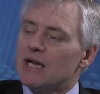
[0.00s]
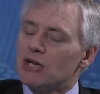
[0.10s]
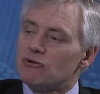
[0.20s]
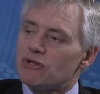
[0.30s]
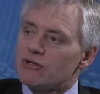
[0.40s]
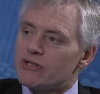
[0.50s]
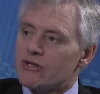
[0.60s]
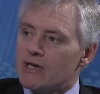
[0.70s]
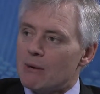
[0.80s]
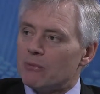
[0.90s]
It
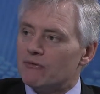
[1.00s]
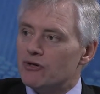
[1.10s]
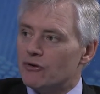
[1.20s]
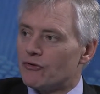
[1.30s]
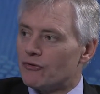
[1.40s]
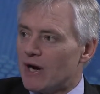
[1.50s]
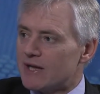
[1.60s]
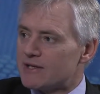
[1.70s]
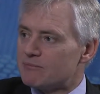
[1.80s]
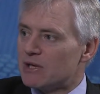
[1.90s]
introduces a number of new
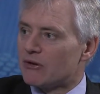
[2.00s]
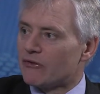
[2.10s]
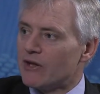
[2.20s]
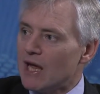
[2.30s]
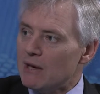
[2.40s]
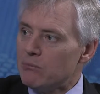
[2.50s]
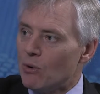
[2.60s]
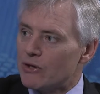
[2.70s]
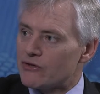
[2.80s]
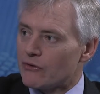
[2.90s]
threats because the
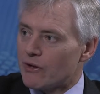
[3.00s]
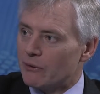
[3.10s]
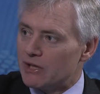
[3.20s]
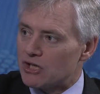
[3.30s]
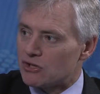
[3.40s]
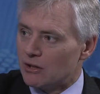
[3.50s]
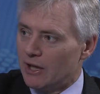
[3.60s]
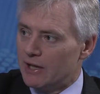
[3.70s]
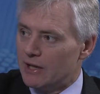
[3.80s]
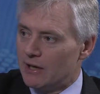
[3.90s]
endpoints, although
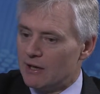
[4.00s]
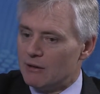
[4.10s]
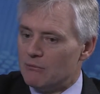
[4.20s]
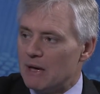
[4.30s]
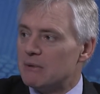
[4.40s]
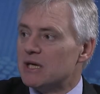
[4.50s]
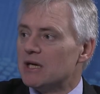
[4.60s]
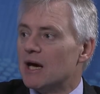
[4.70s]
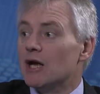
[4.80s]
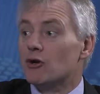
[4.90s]
initially
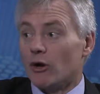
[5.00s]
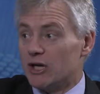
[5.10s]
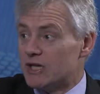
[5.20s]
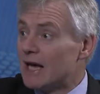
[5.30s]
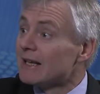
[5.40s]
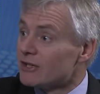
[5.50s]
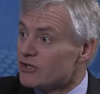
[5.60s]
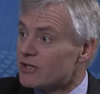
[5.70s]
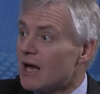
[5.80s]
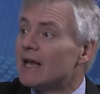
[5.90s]
maybe uh,
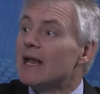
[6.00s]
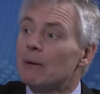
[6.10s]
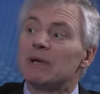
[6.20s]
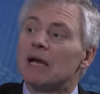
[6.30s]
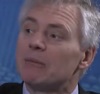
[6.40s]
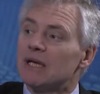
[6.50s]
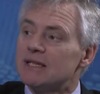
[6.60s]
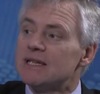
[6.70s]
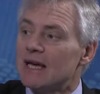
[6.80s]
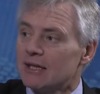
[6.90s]
non-intelligent, are now becoming
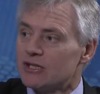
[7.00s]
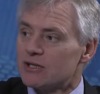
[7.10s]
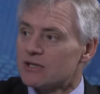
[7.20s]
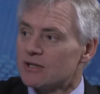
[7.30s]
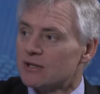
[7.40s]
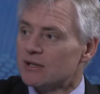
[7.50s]
intelligent.